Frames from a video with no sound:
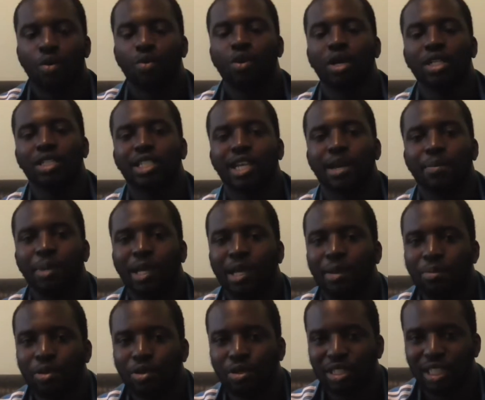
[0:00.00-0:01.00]
What's up
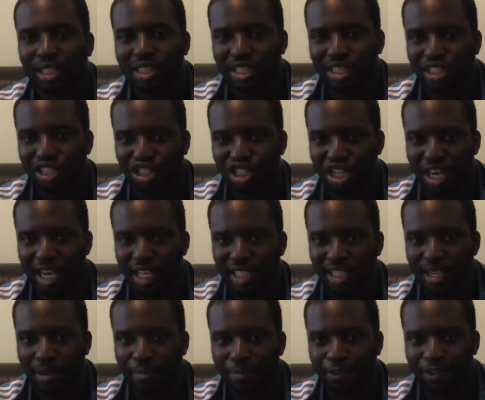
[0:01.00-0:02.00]
people, this is
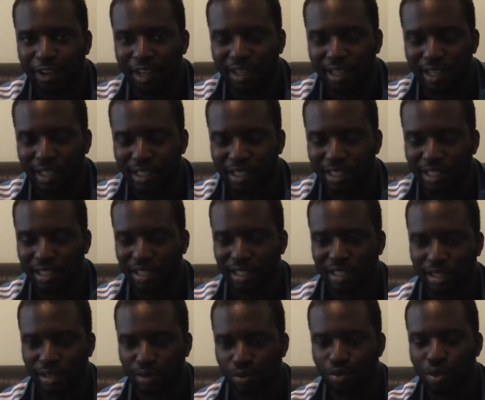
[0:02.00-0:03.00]
Jasam
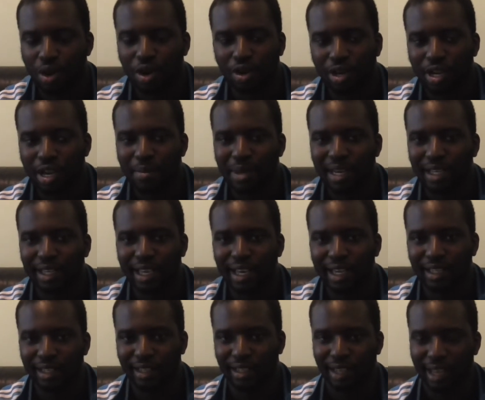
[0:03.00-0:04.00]
Fitness. Welcome
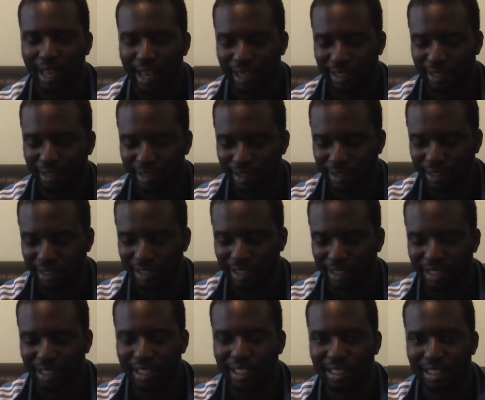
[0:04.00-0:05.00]
again and
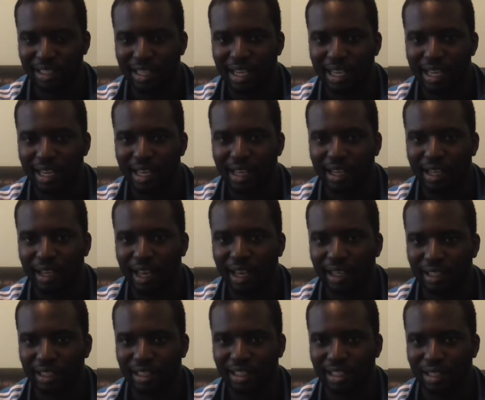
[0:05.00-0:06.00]
this is uh,
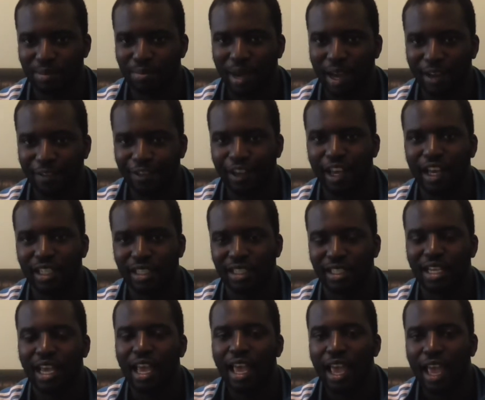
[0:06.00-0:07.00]
and this is my
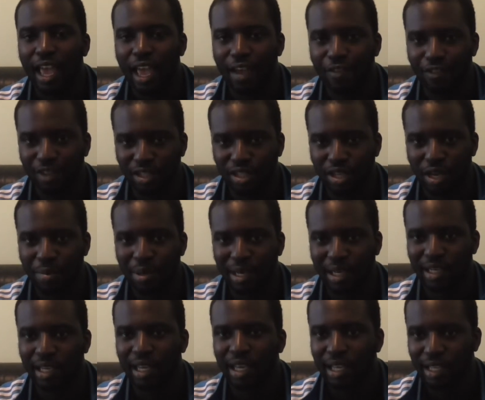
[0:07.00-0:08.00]
first ever
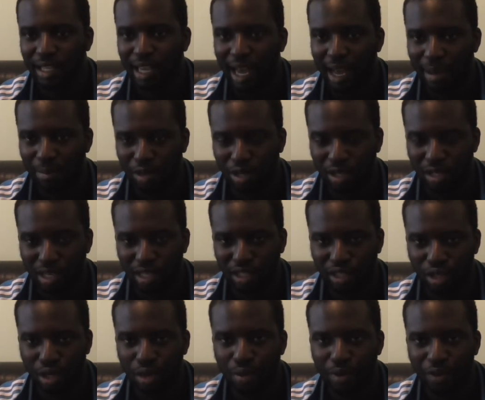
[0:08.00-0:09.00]
topic that I'm gonna
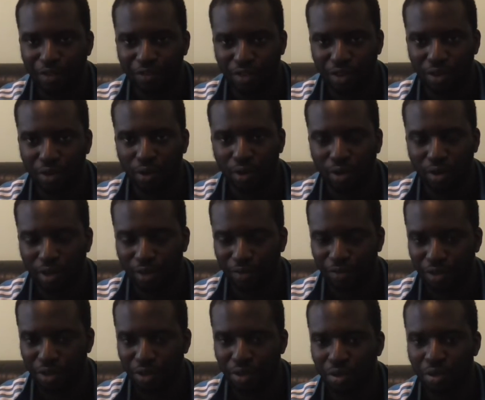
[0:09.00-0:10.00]
do with you all
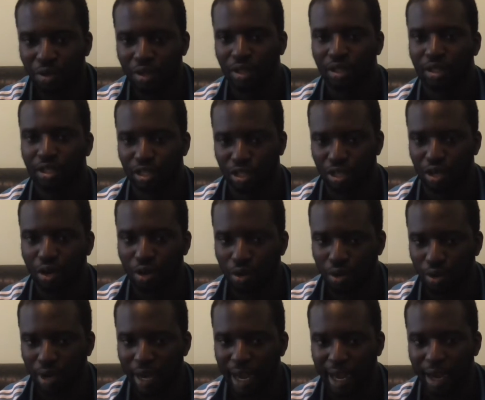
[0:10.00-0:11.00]
of you.
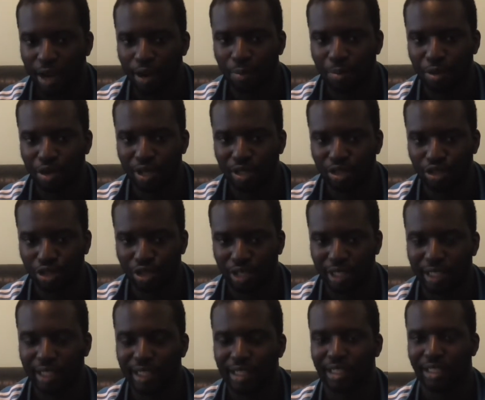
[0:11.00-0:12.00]
So I hope you
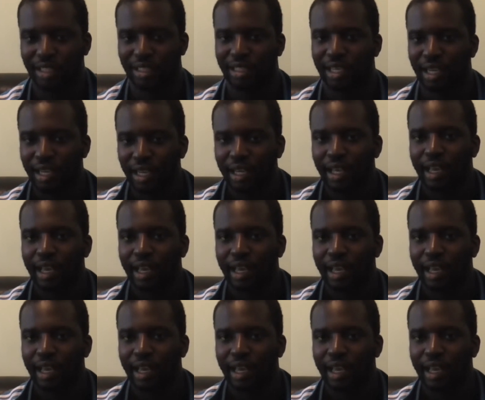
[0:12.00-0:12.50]
enjoy this.